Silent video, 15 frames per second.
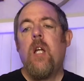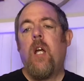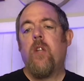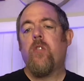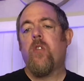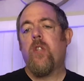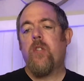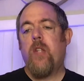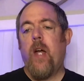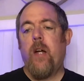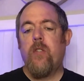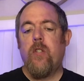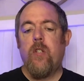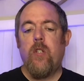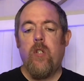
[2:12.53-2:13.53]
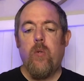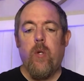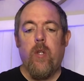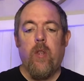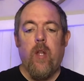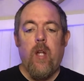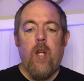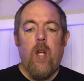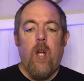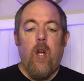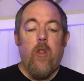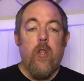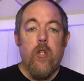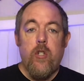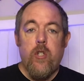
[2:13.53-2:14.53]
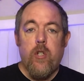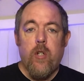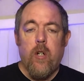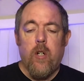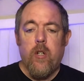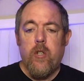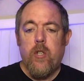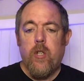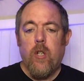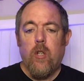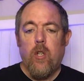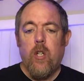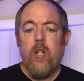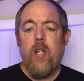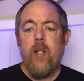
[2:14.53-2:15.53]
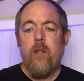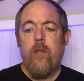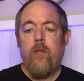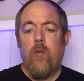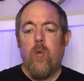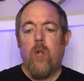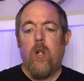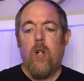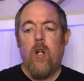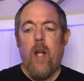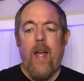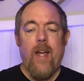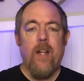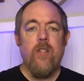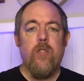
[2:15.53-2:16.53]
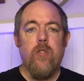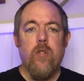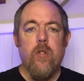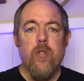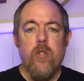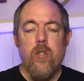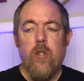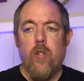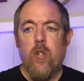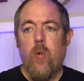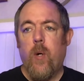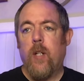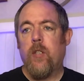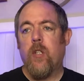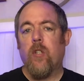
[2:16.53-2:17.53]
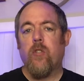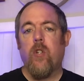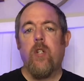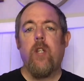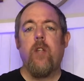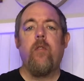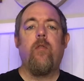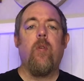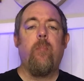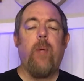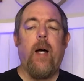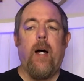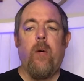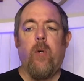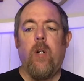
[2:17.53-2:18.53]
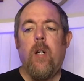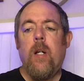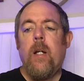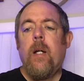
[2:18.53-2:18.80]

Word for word: And so this has to do with the church looking for answers to their questions, looking for power.